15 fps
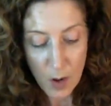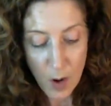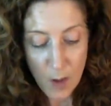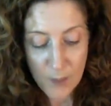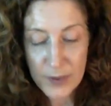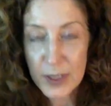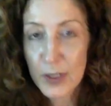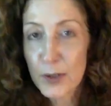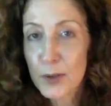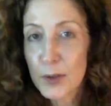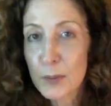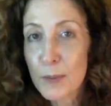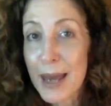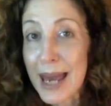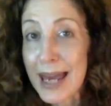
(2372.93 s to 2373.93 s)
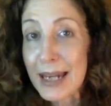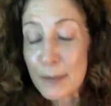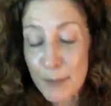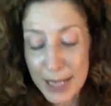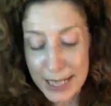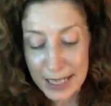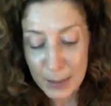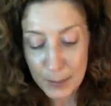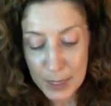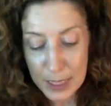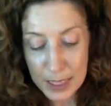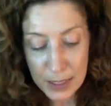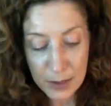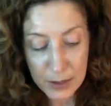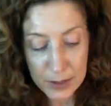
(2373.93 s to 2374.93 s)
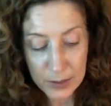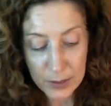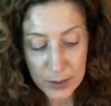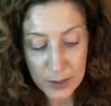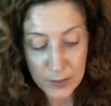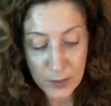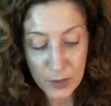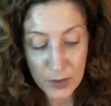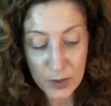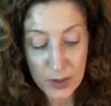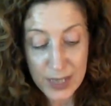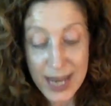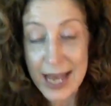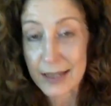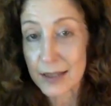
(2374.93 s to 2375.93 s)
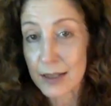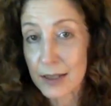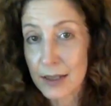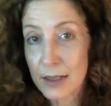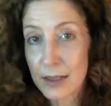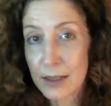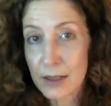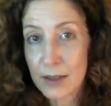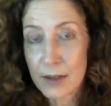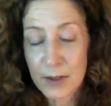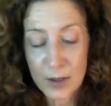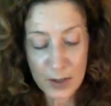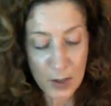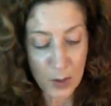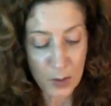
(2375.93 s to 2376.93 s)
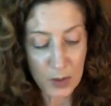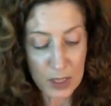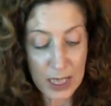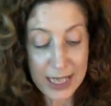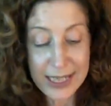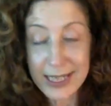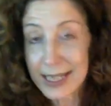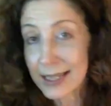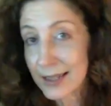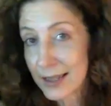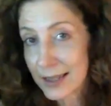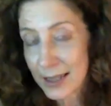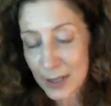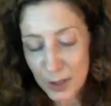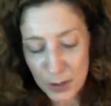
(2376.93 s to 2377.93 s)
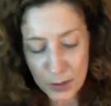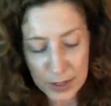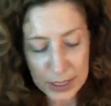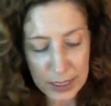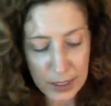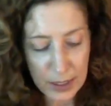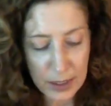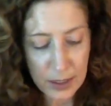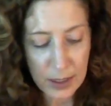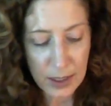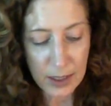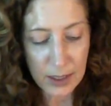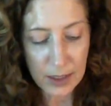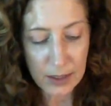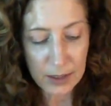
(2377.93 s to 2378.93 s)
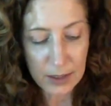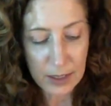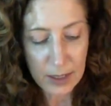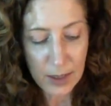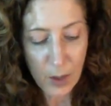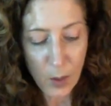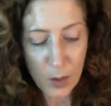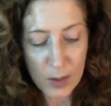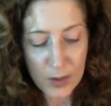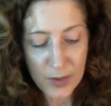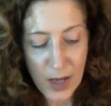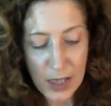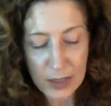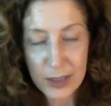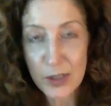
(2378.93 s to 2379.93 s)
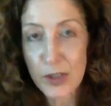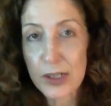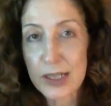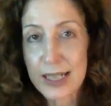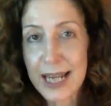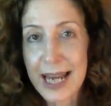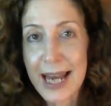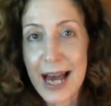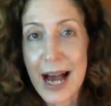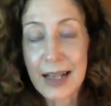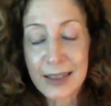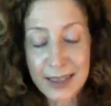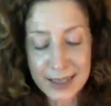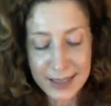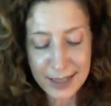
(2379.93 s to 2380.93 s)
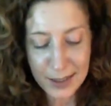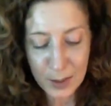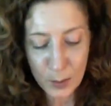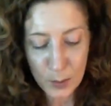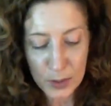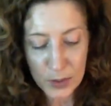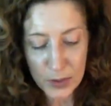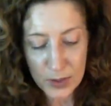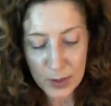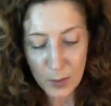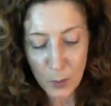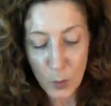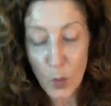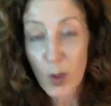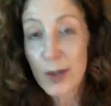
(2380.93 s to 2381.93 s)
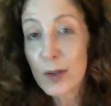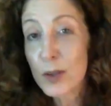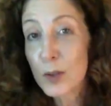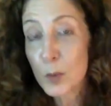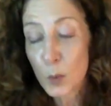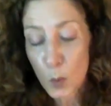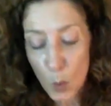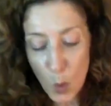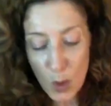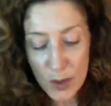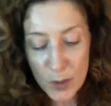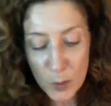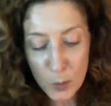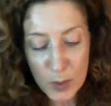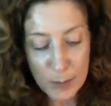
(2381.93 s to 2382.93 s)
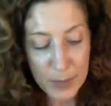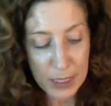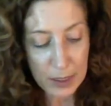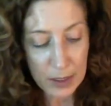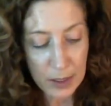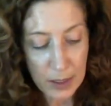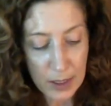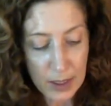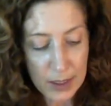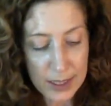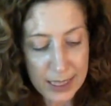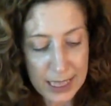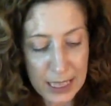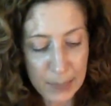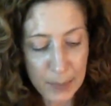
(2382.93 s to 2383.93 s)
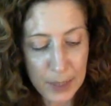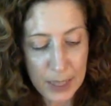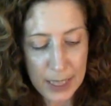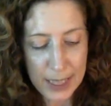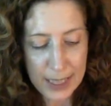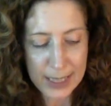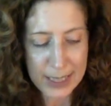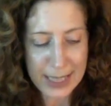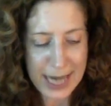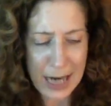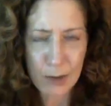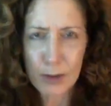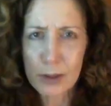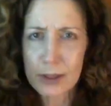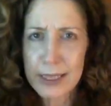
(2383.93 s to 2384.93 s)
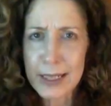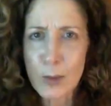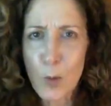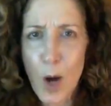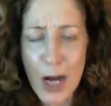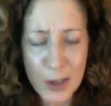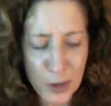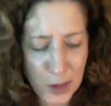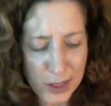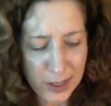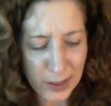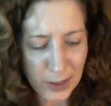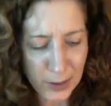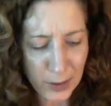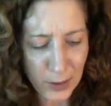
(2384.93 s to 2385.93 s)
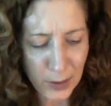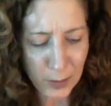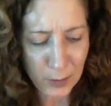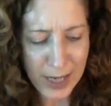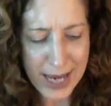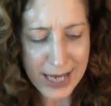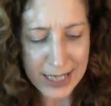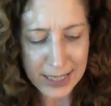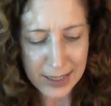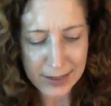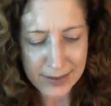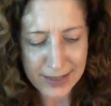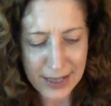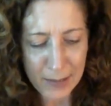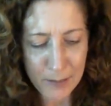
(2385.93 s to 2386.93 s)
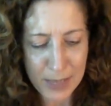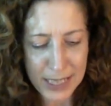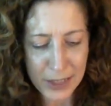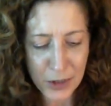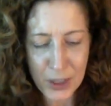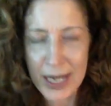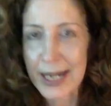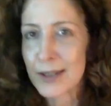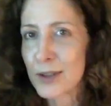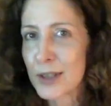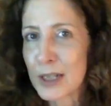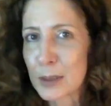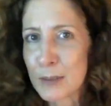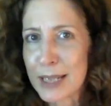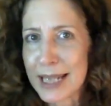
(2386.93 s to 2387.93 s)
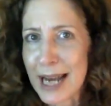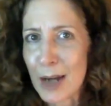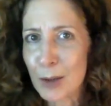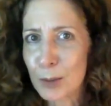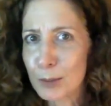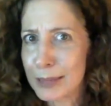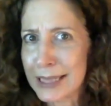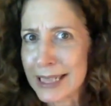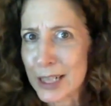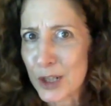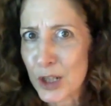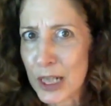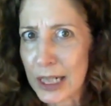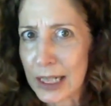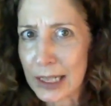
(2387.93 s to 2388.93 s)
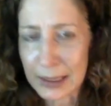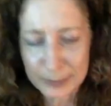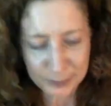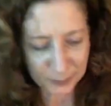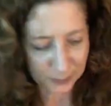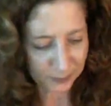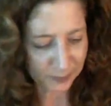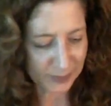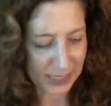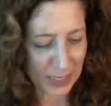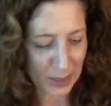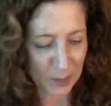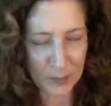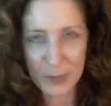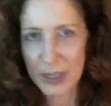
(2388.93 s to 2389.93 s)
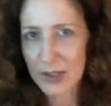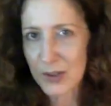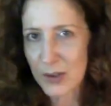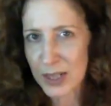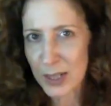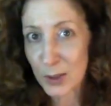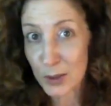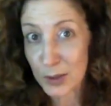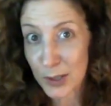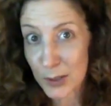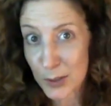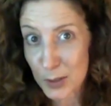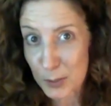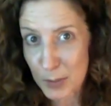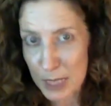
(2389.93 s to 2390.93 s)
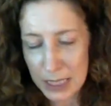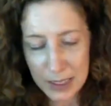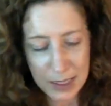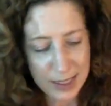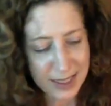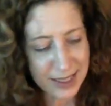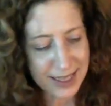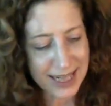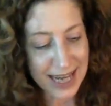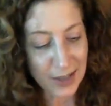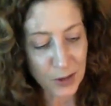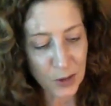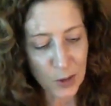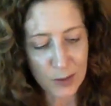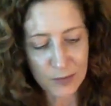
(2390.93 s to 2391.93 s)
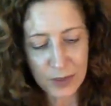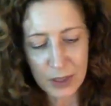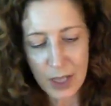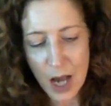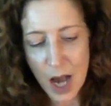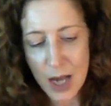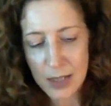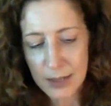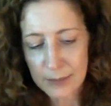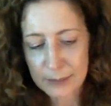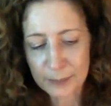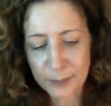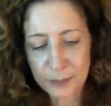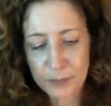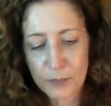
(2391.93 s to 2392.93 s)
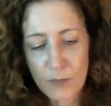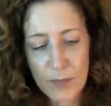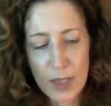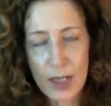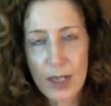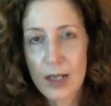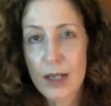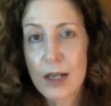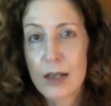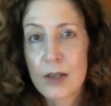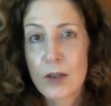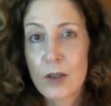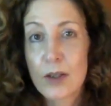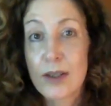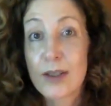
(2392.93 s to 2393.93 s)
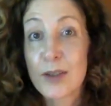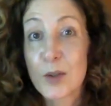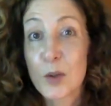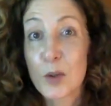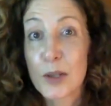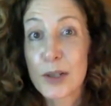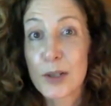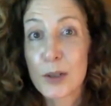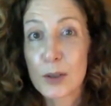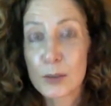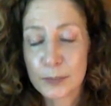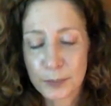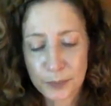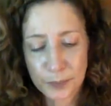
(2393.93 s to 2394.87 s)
often use man made materials for their nests. So the 19th century uh, ornithologist Alexander Wilson warned, warned women to keep narrowly watching their thread that may chance to be out bleaching, you know, because the Orioles might snatch it off the line. So this is Oriole.